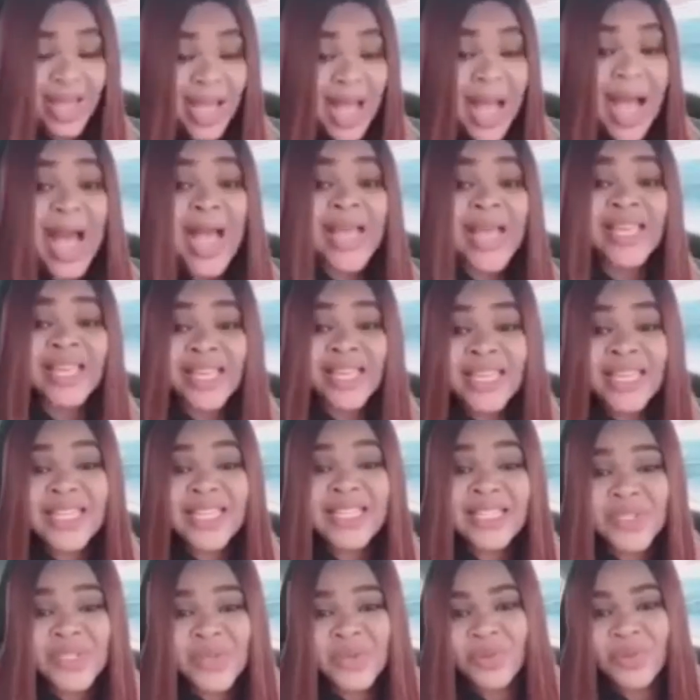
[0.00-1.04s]
I keyed
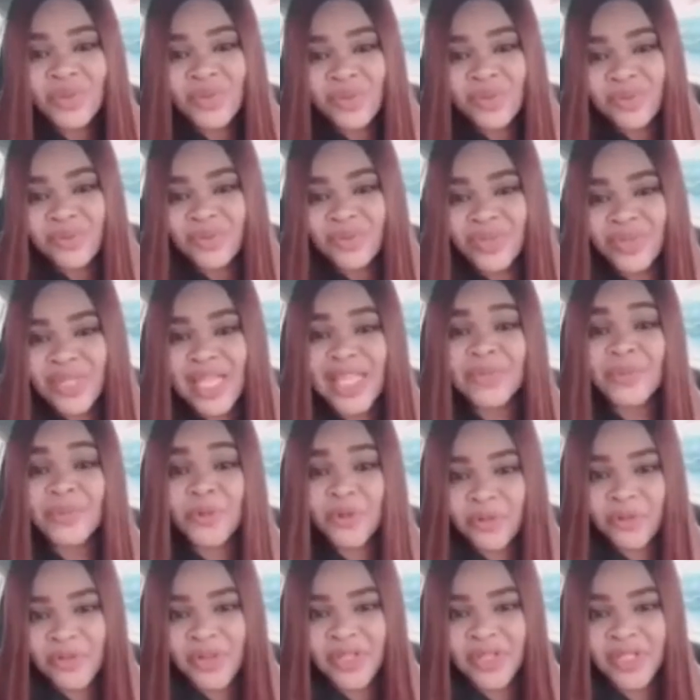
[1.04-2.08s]
into that
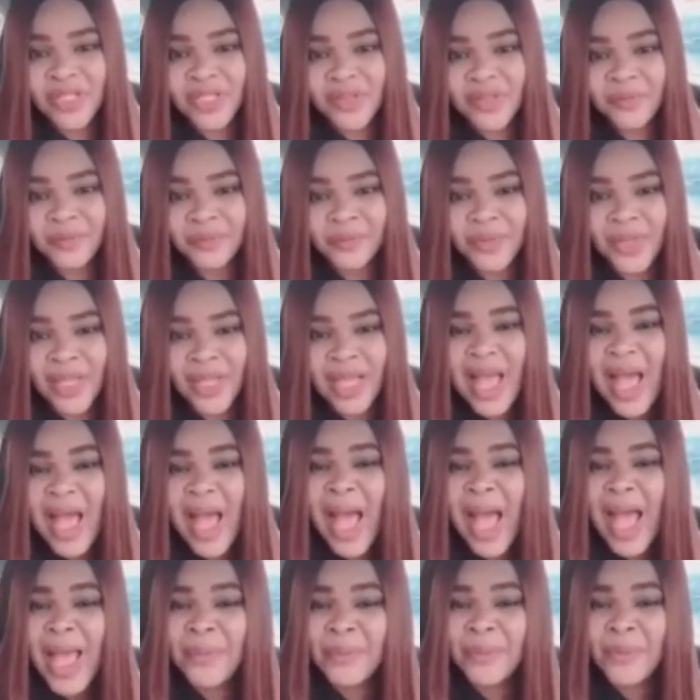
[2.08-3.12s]
prophecy.
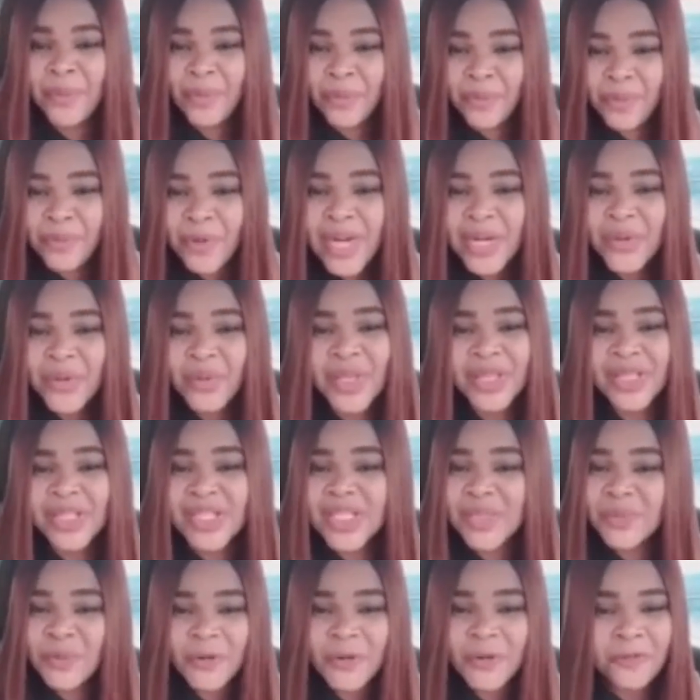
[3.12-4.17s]
I prayed with
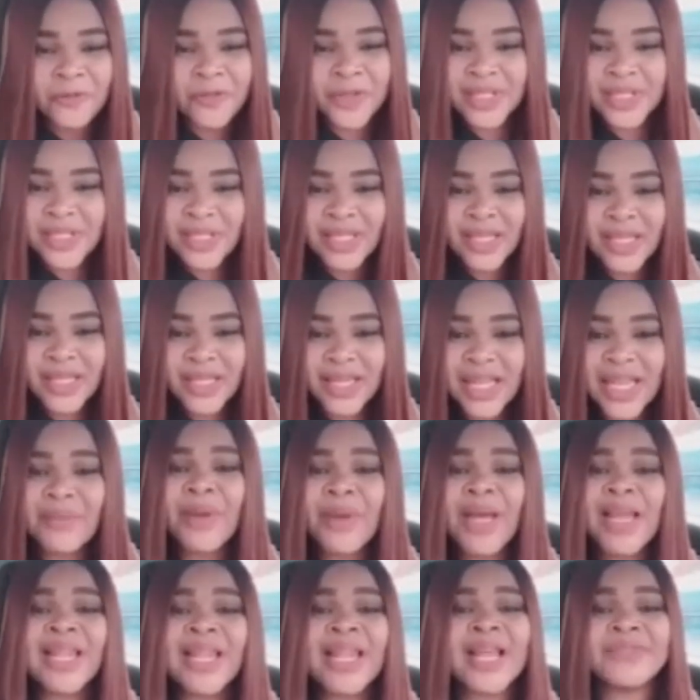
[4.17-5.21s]
this prophecy like
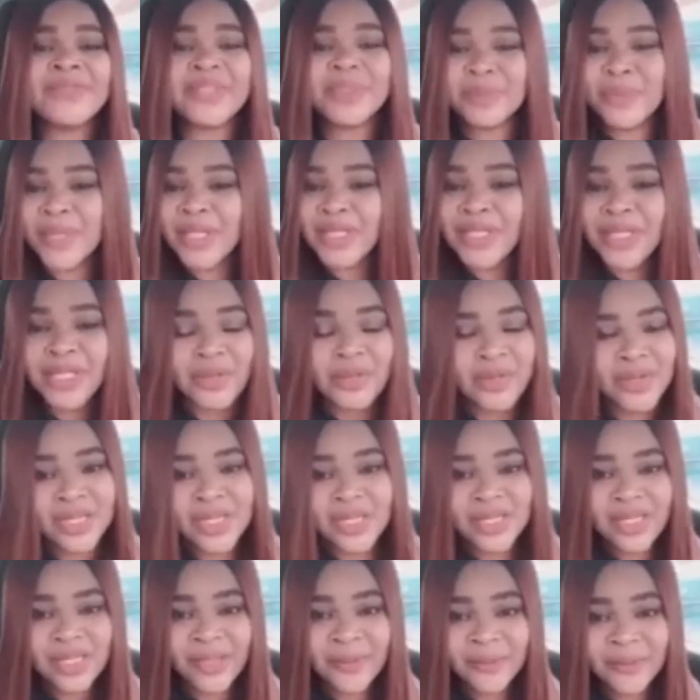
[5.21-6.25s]
my life depended on
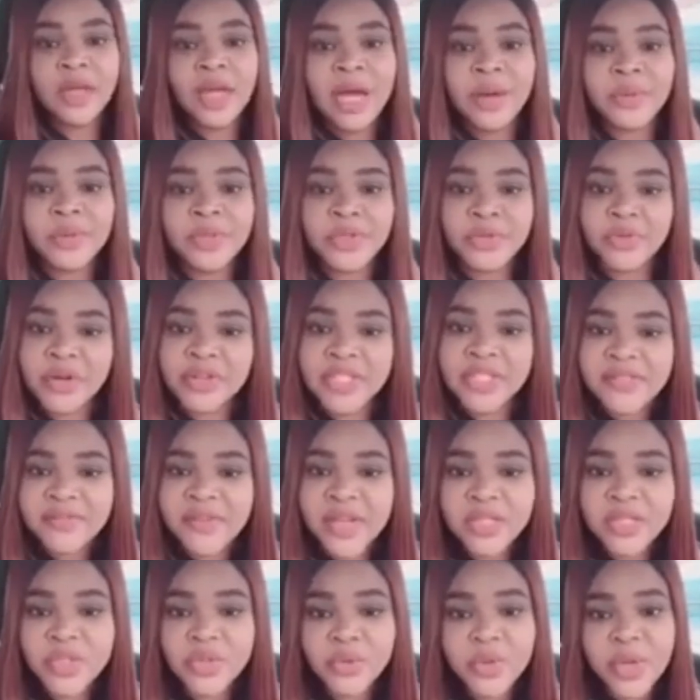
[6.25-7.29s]
it. I was
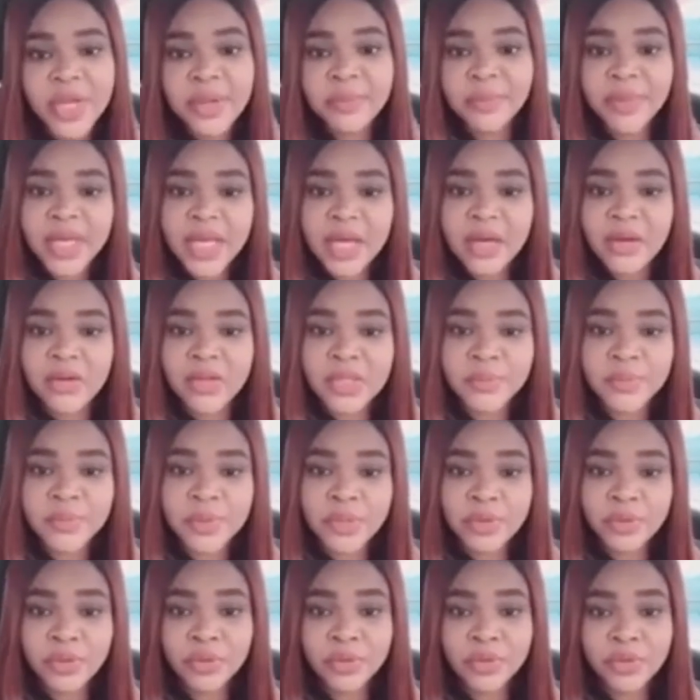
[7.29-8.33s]
transferred to a bigger
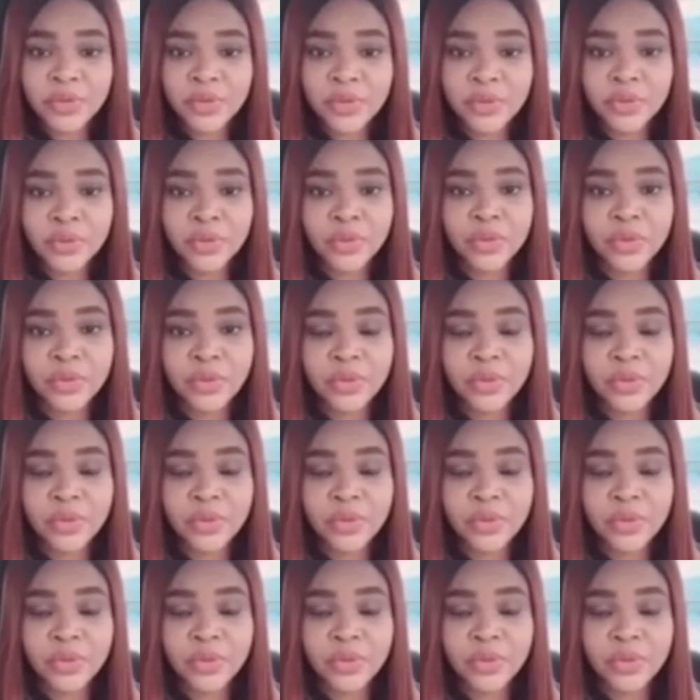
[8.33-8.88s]
hospital to